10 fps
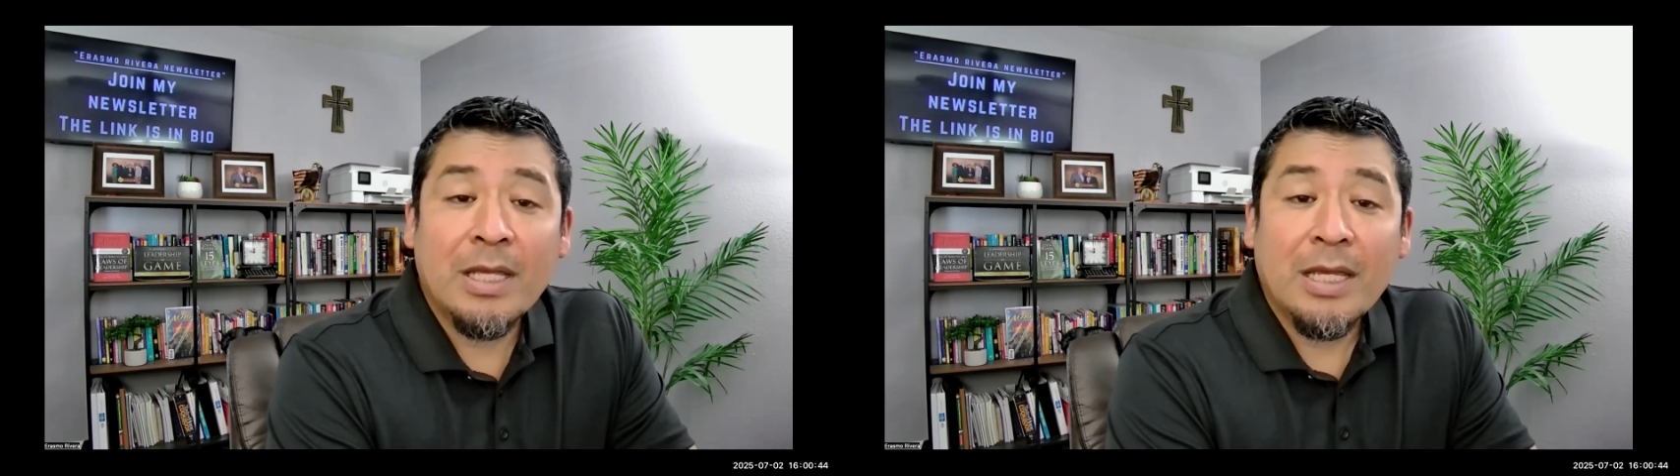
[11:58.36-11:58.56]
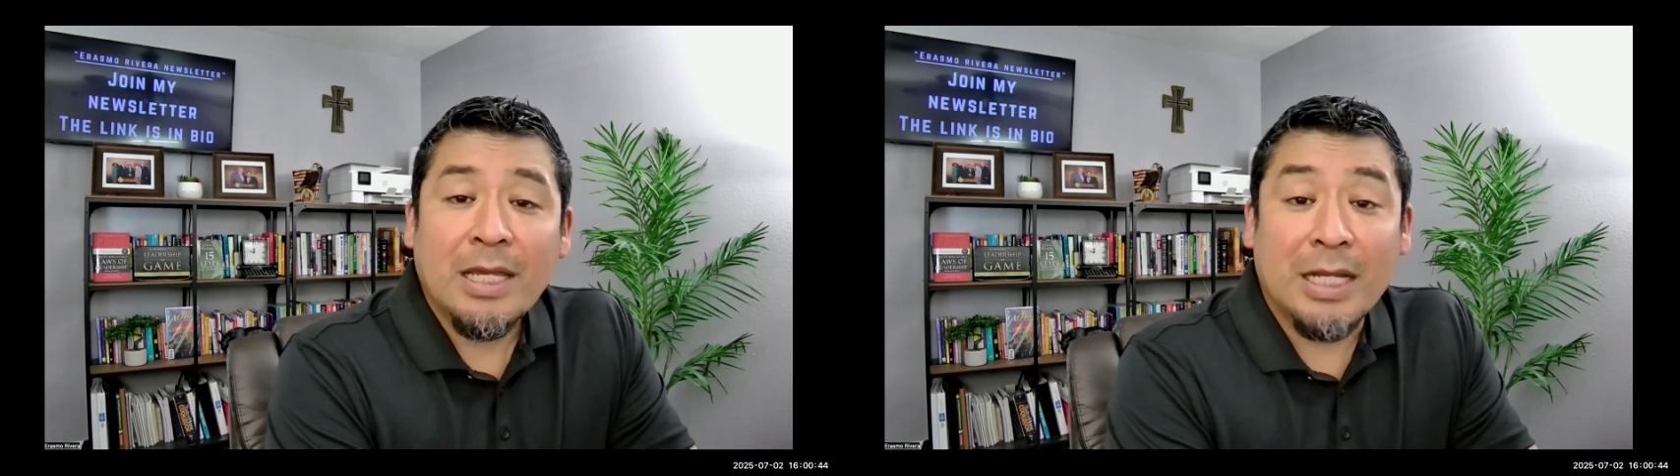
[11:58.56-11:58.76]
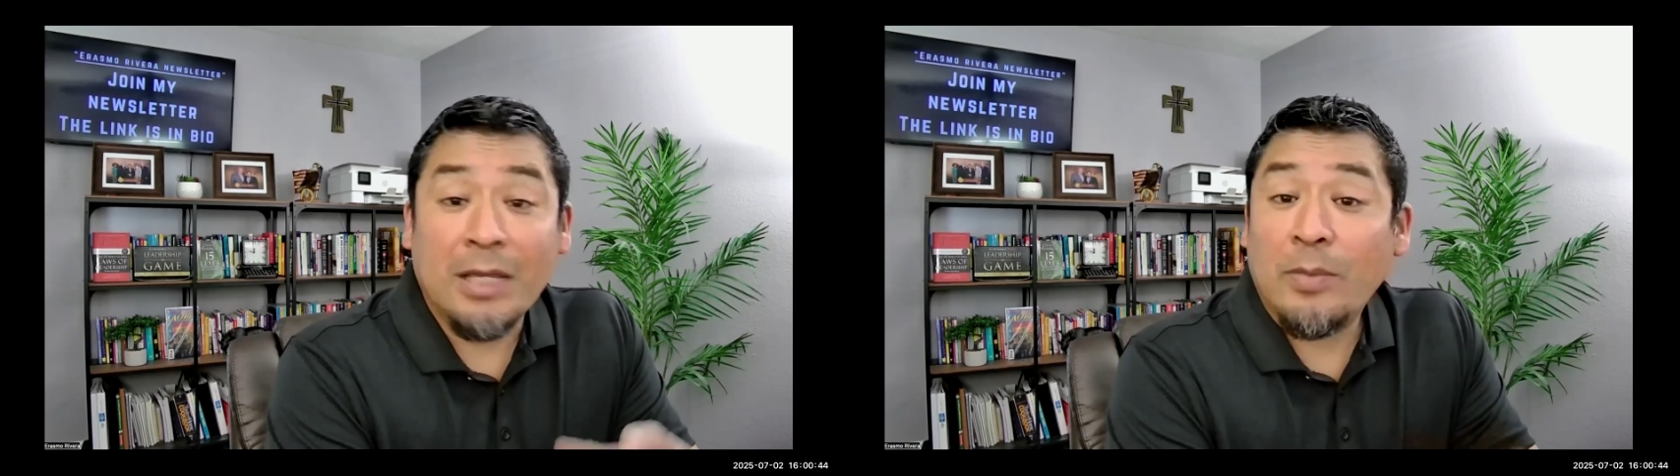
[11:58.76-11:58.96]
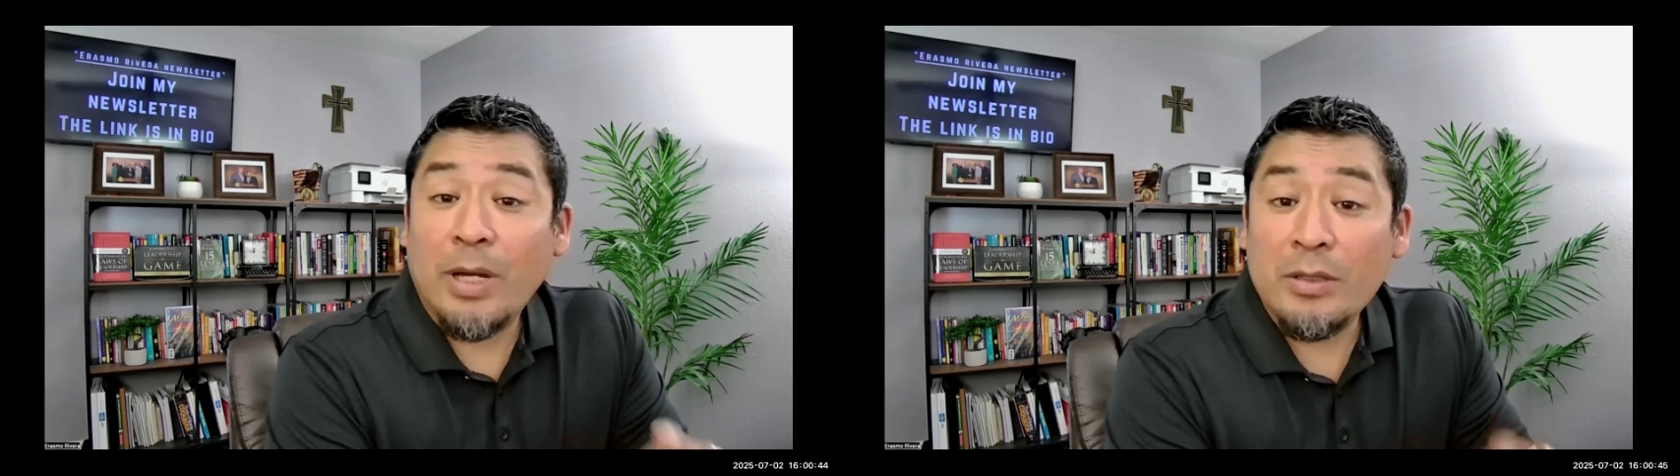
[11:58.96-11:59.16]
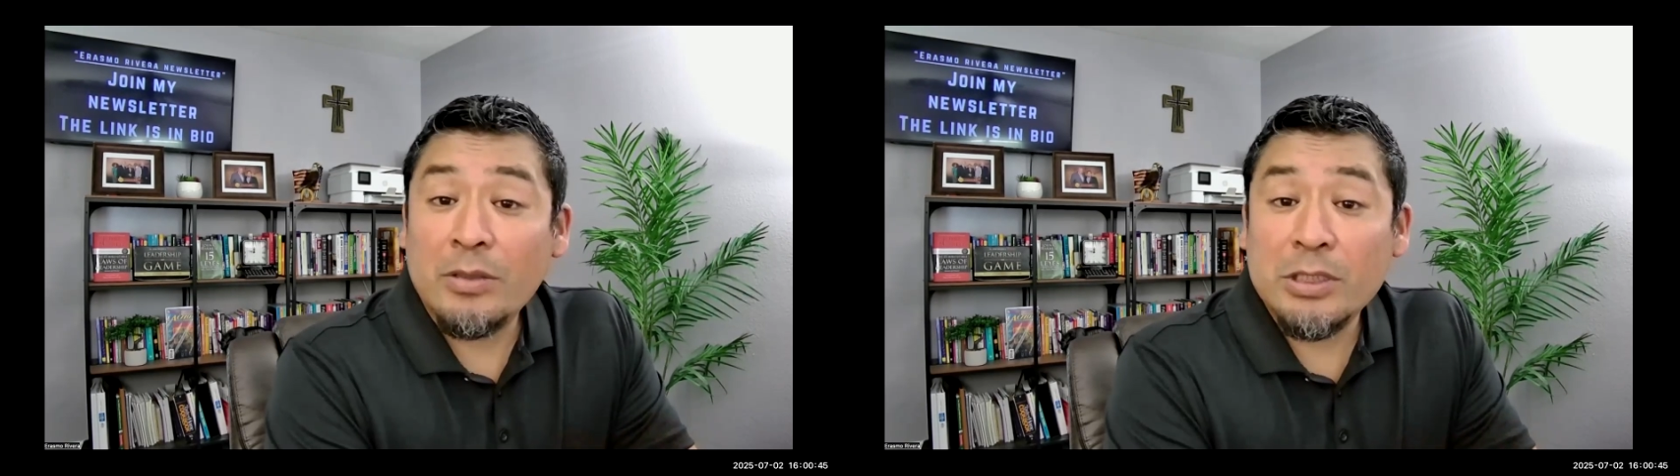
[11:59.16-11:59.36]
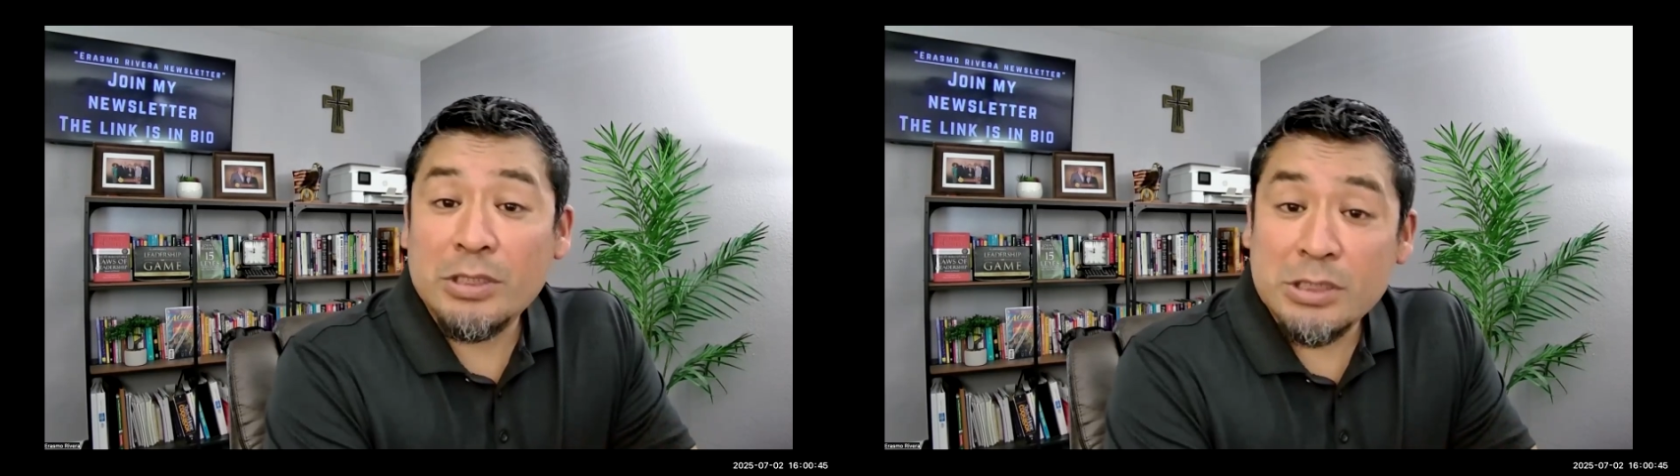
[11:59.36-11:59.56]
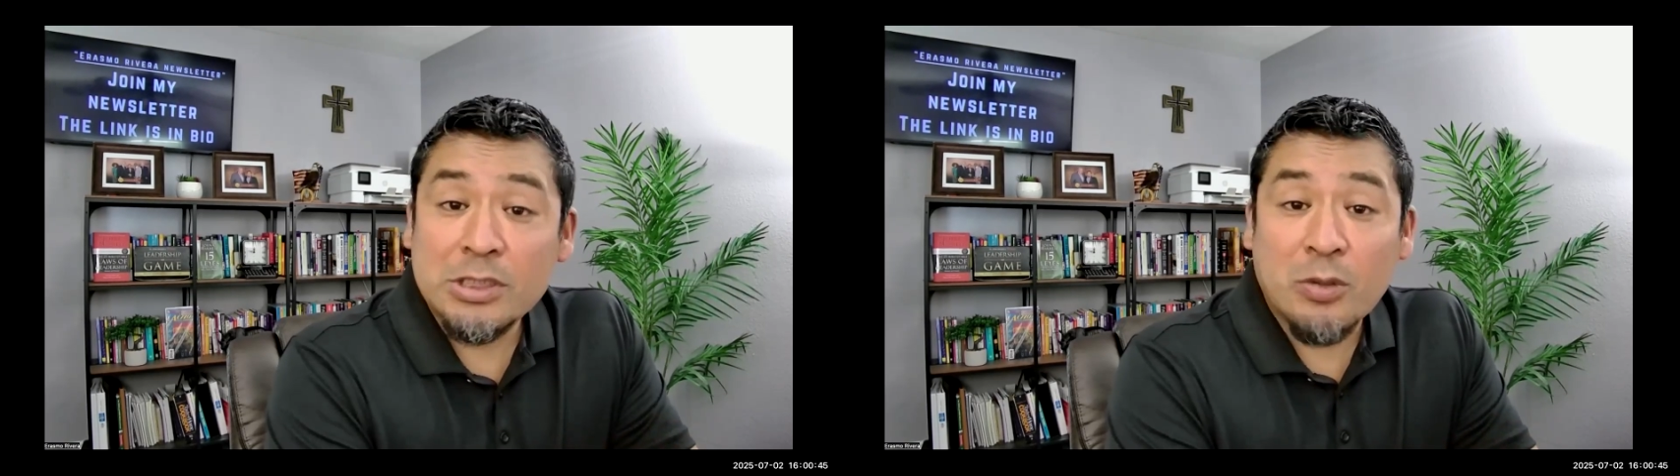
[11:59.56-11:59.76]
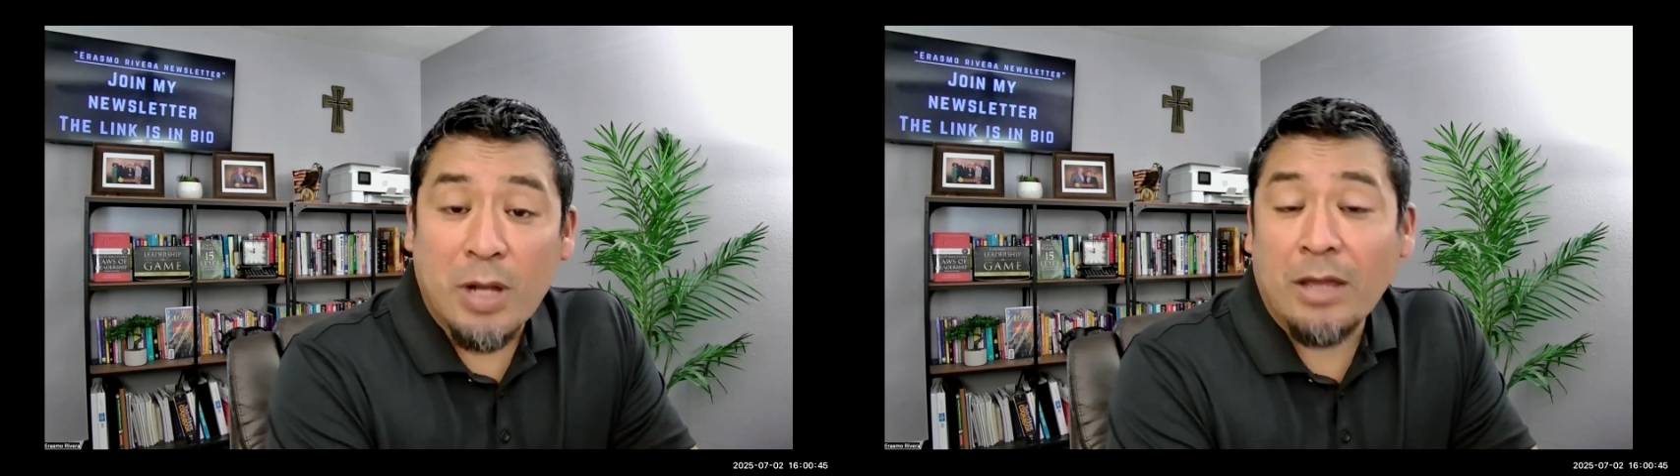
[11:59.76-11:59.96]
And I invite you to
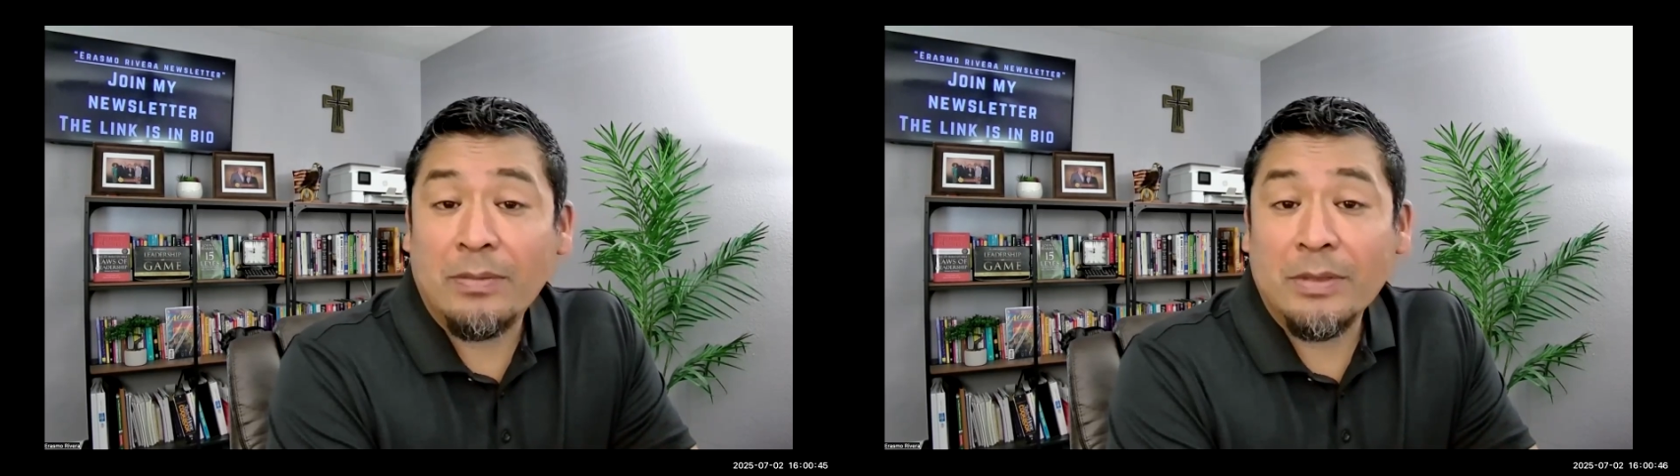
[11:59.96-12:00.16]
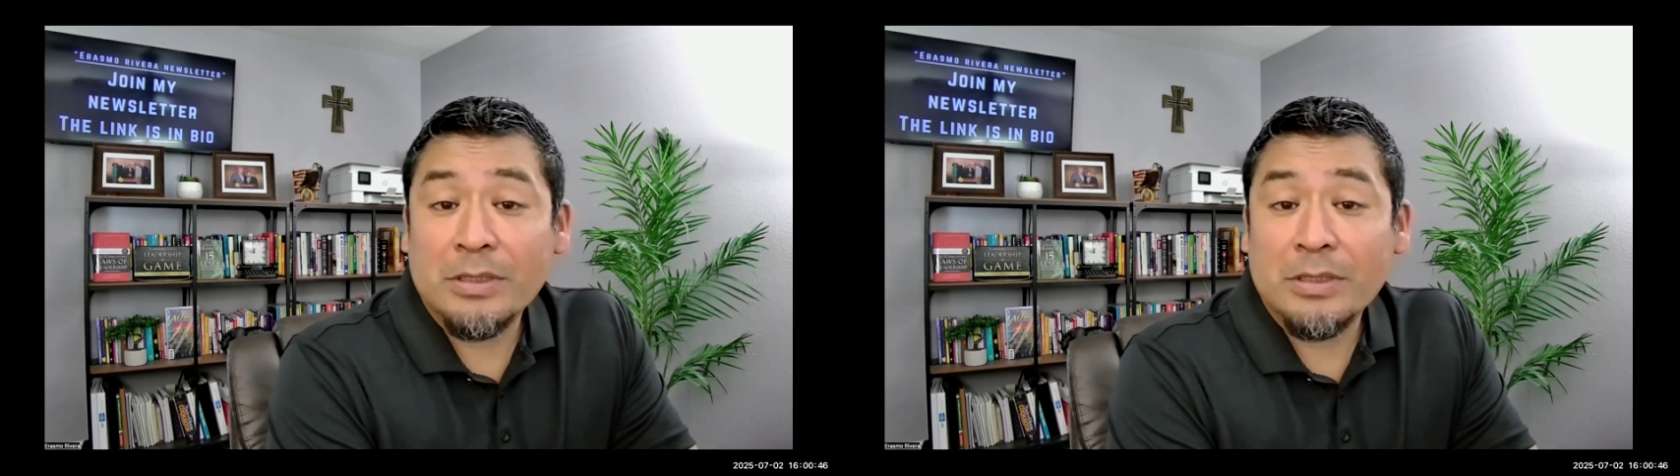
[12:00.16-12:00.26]
subscribe